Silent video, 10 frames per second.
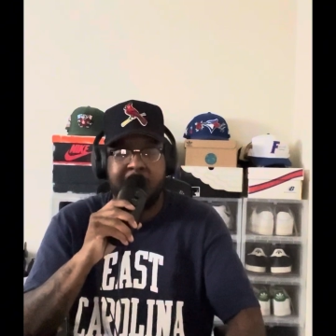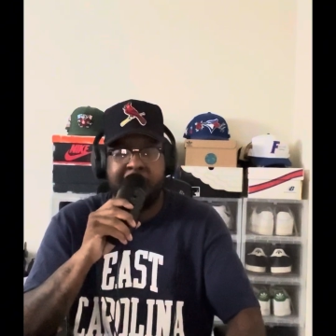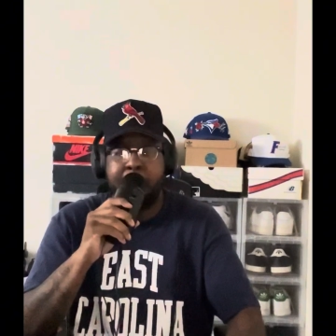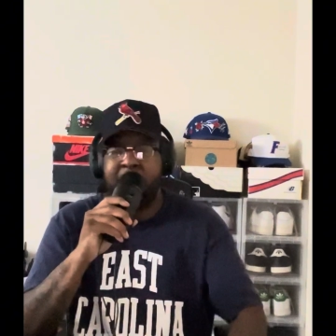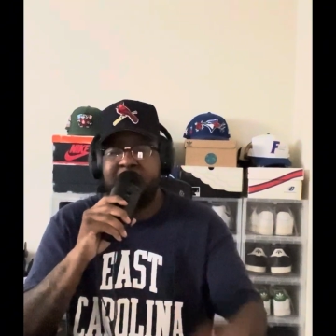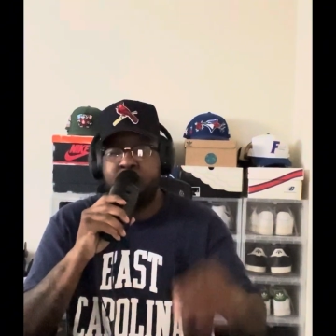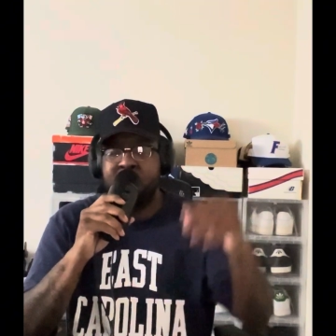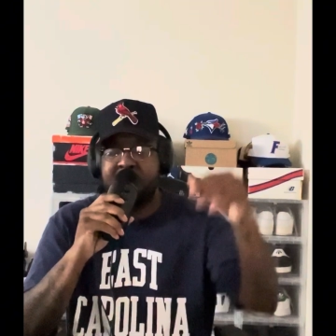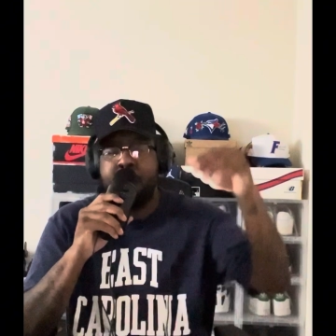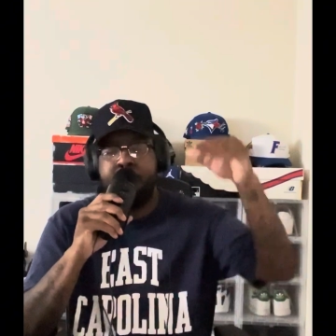Like,
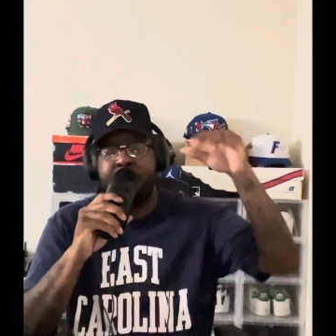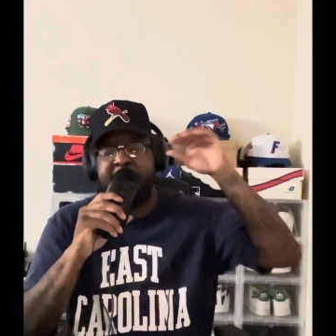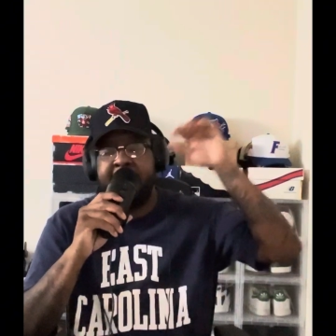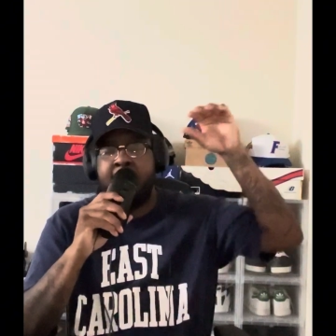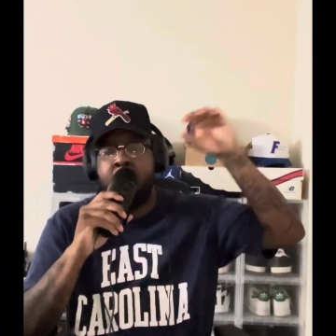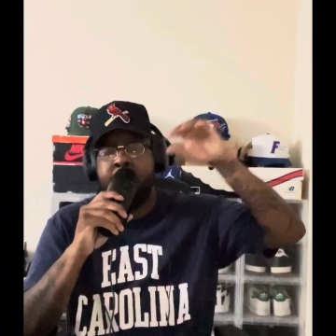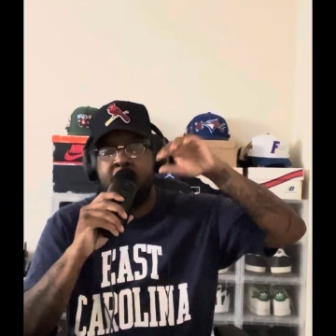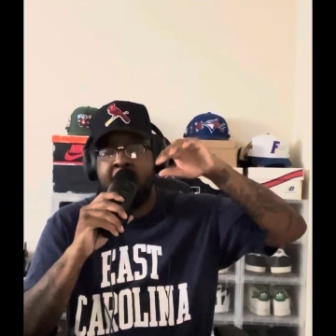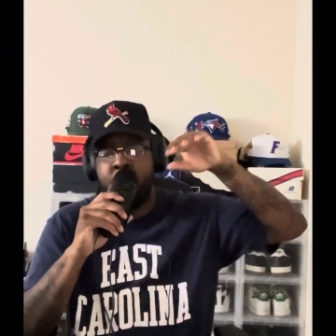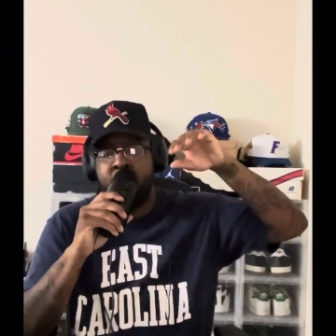once I put that
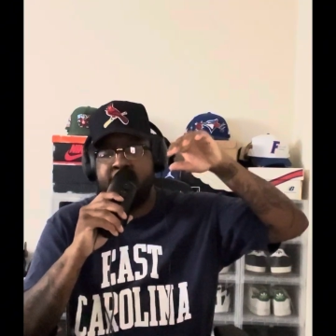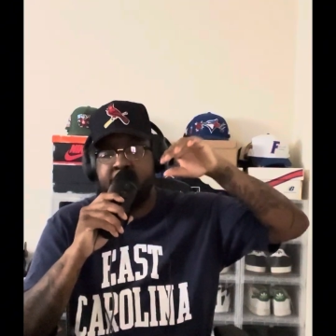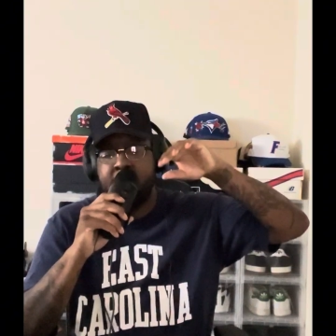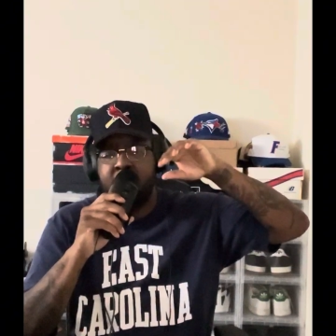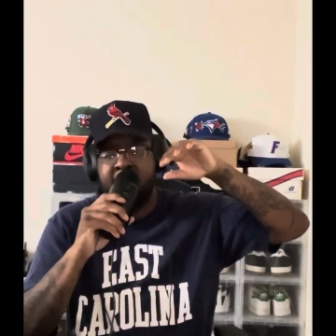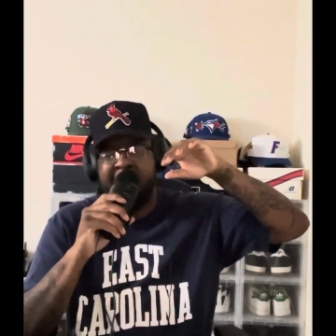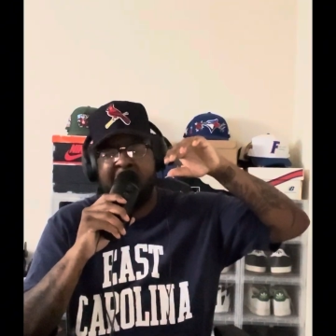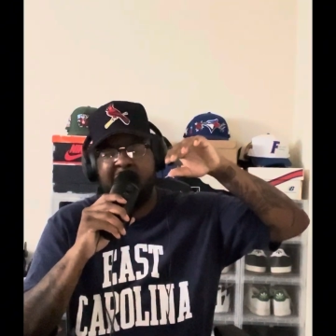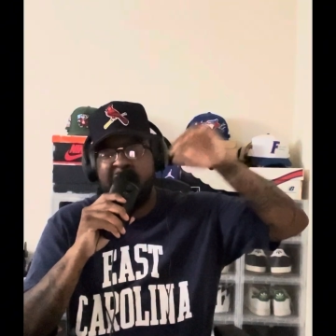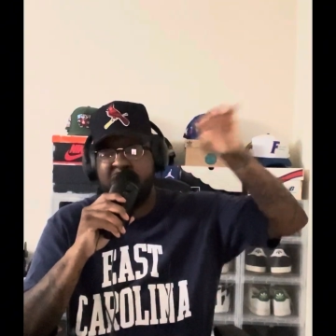comment out,
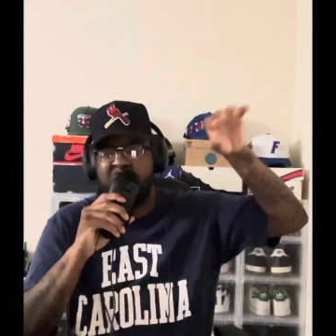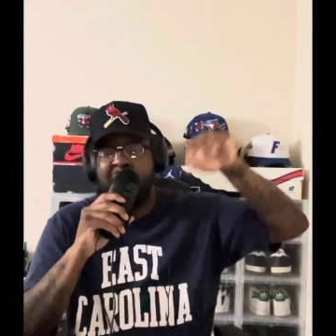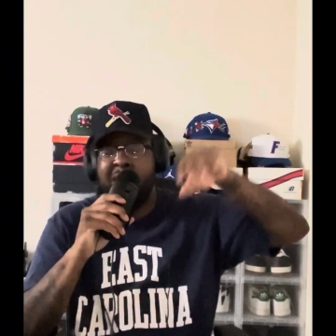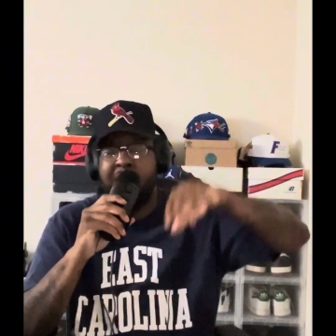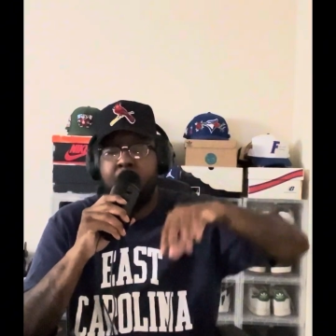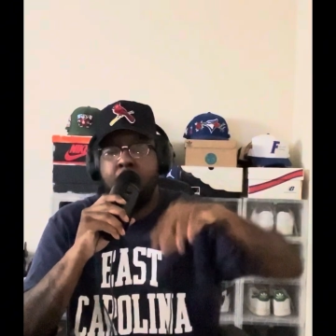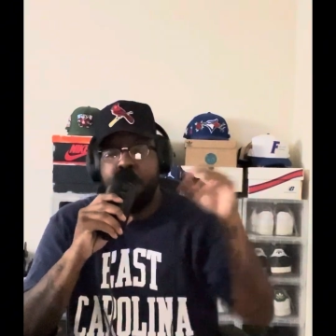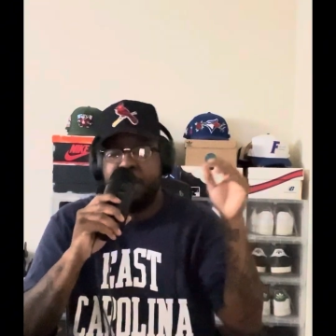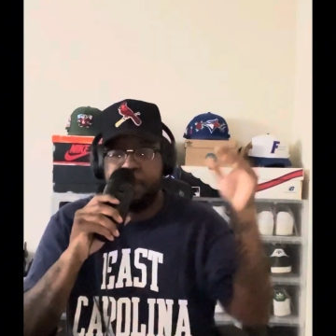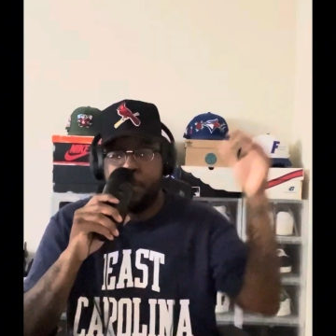like yesterday, a
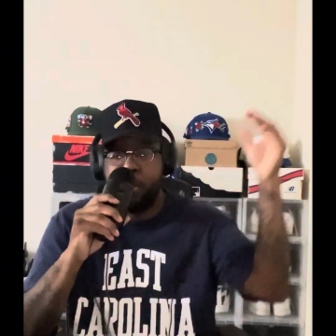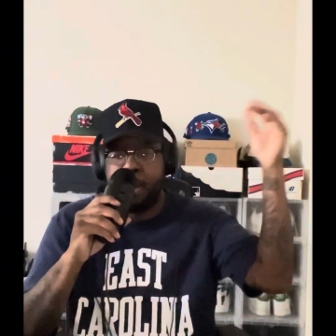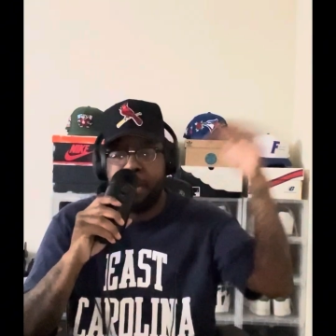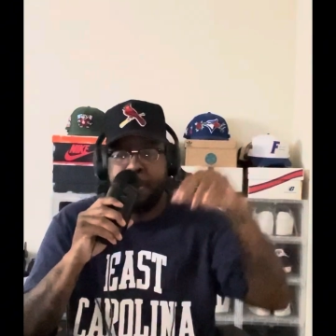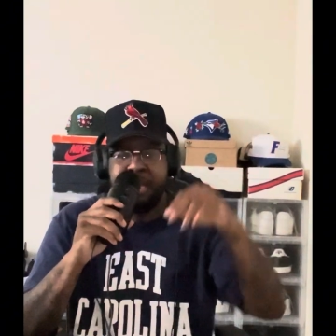bunch of people coming at me